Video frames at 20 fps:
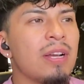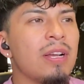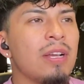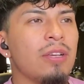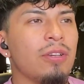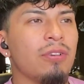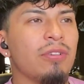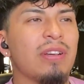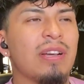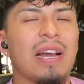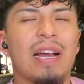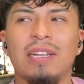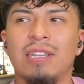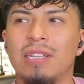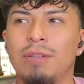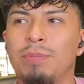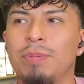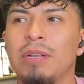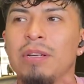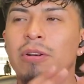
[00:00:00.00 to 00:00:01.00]
You can't
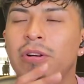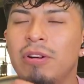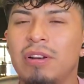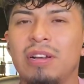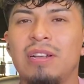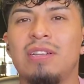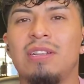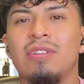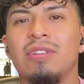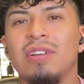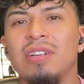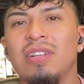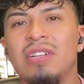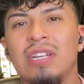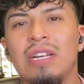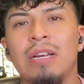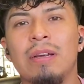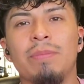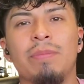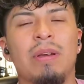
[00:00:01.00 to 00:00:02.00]
just be going to the
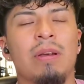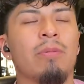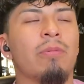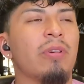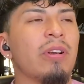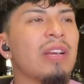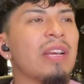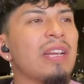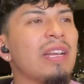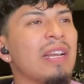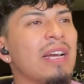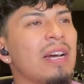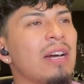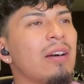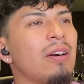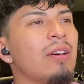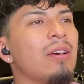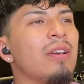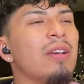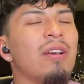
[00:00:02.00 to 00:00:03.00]
gym and working
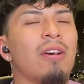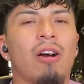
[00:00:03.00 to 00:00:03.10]
out